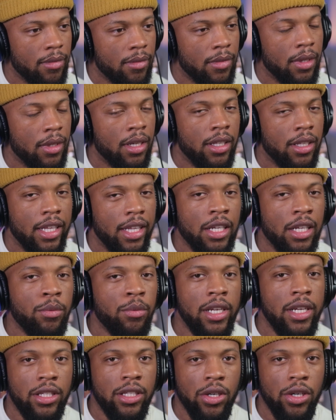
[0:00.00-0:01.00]
That's what he
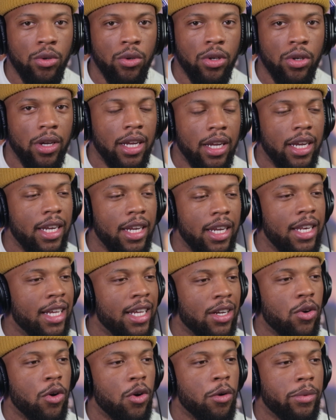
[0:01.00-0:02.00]
told her. He didn't go
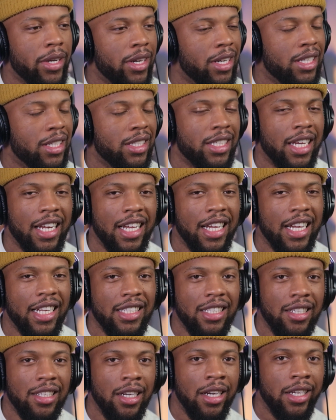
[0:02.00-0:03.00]
up there to say that to
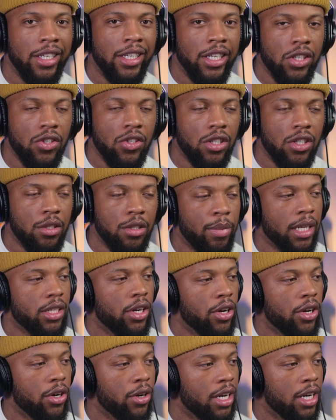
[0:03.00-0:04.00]
disrespect her
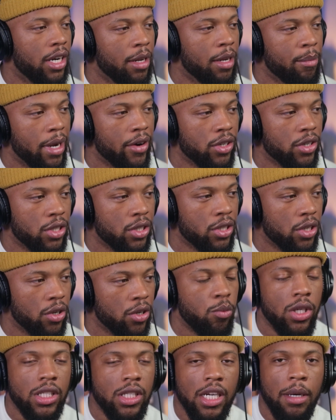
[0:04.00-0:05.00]
and embarrass her, which
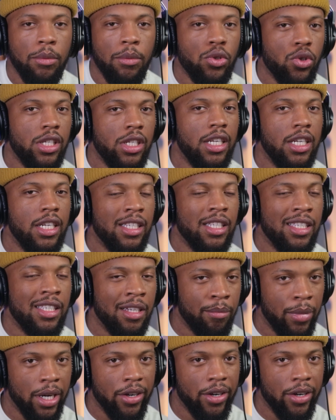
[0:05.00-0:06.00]
I'm sure she is
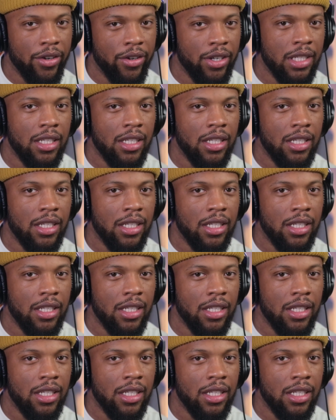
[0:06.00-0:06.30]
embarrassed.